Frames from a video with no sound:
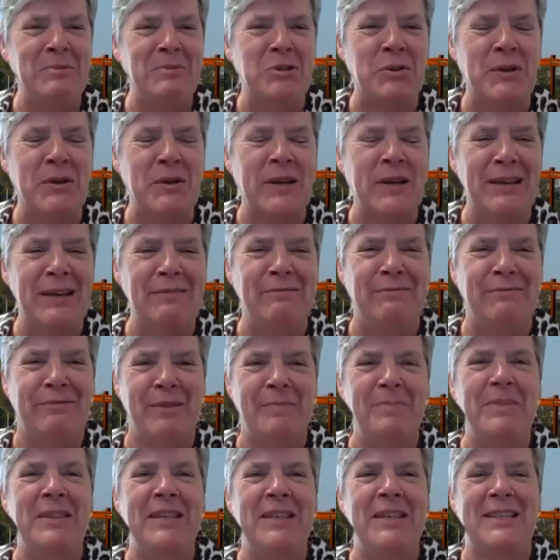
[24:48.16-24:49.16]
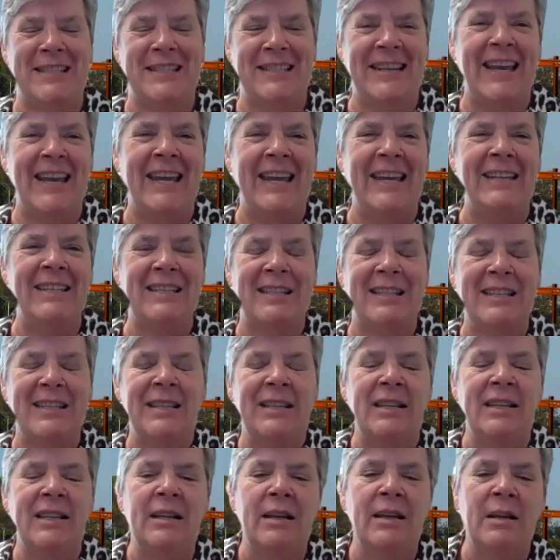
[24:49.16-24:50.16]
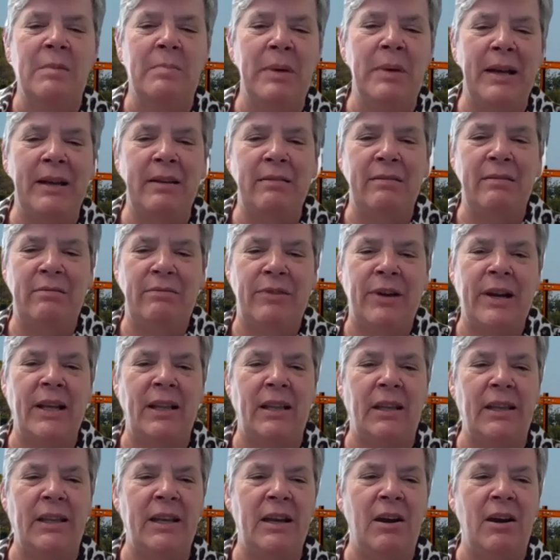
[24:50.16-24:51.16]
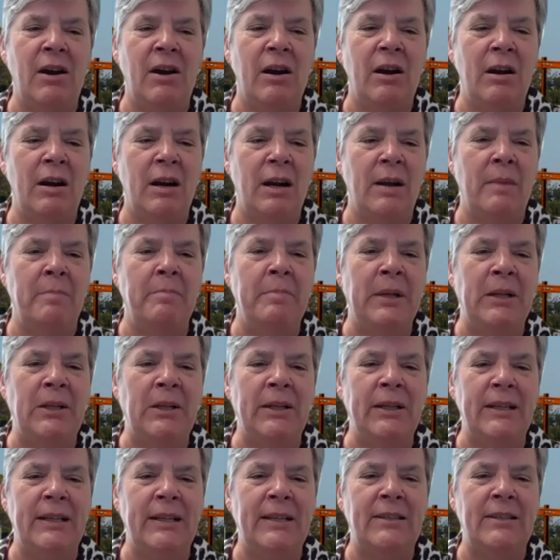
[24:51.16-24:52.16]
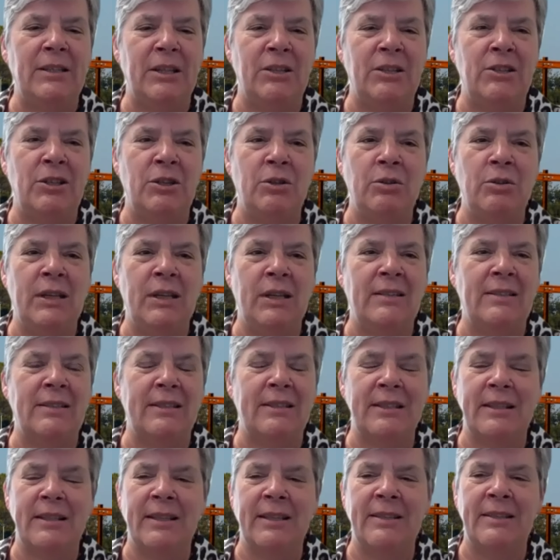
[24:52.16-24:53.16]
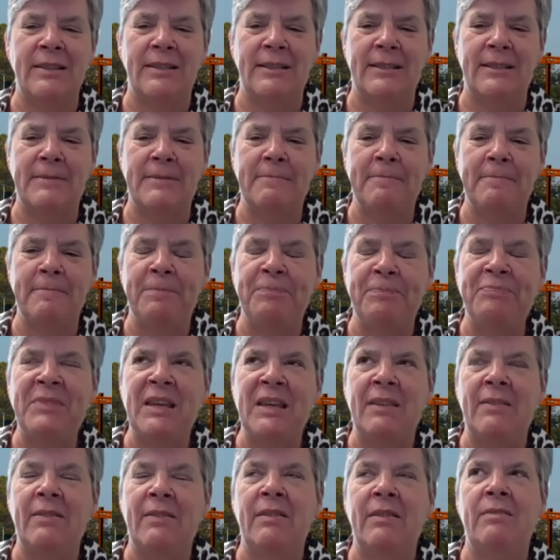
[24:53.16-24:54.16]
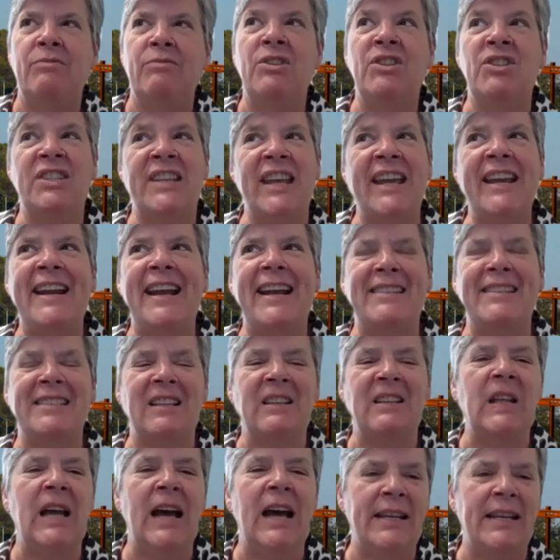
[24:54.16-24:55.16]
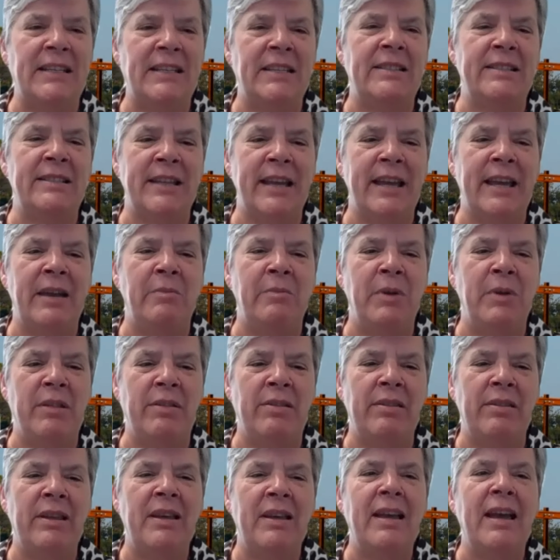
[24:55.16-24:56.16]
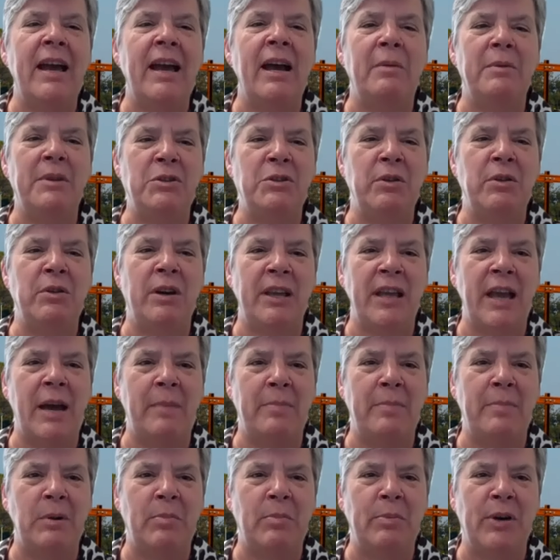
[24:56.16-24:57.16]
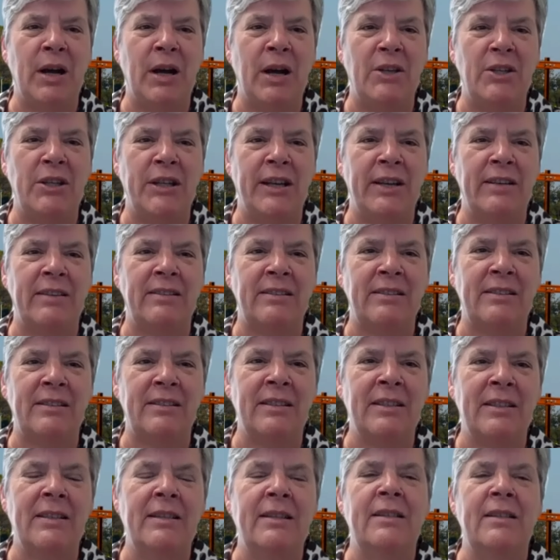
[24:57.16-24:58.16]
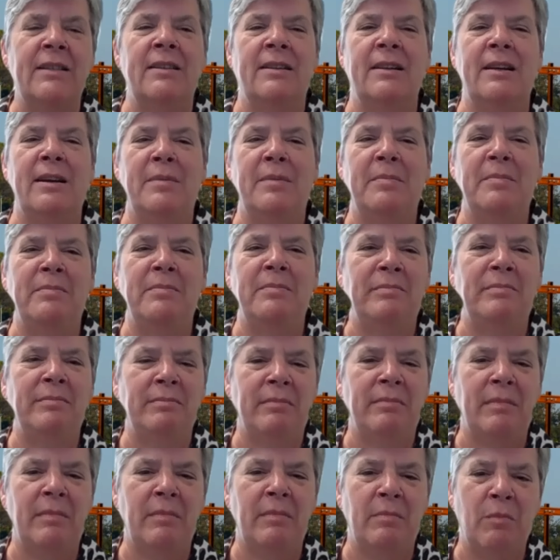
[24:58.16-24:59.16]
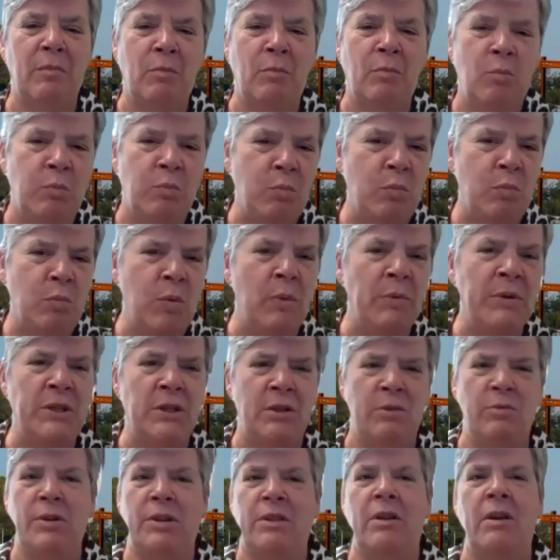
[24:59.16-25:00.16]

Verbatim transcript: shrinking from the state, but frankly, our ability to do this is the state has a lot to say with how we do our capital projects, um, what we do with